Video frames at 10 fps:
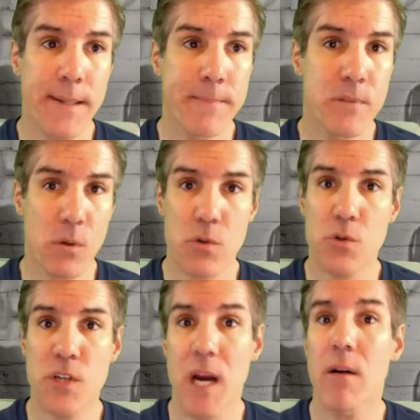social
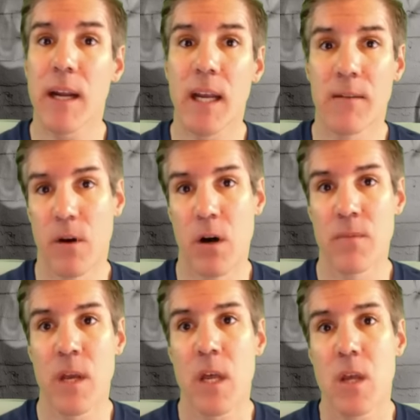sharing
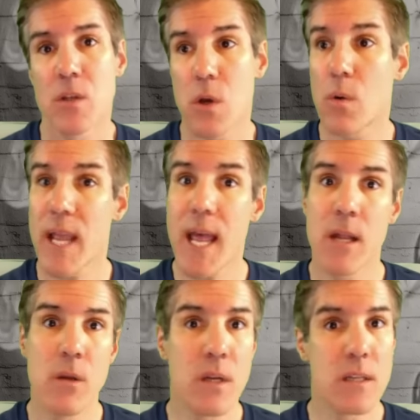involved. So again,
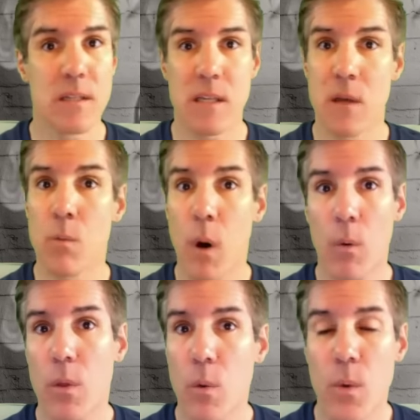you can see what were
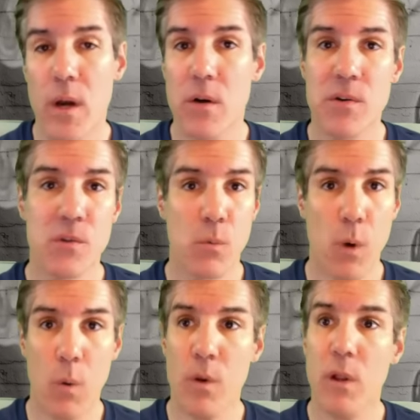the winners,
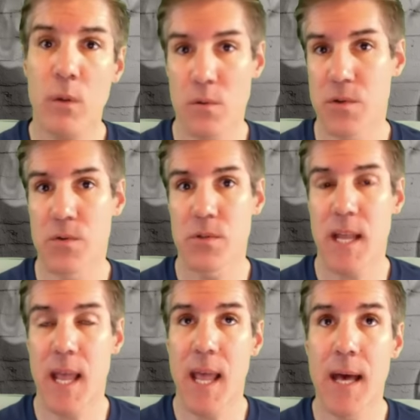what were the losers.
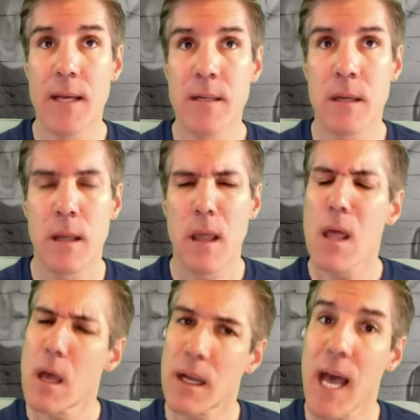And
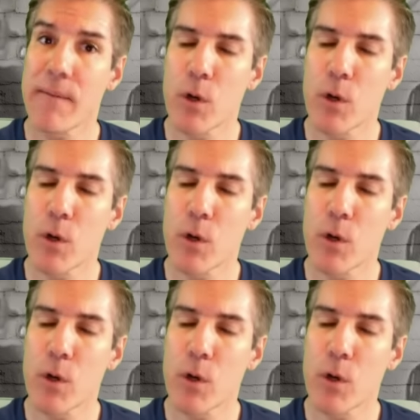kind of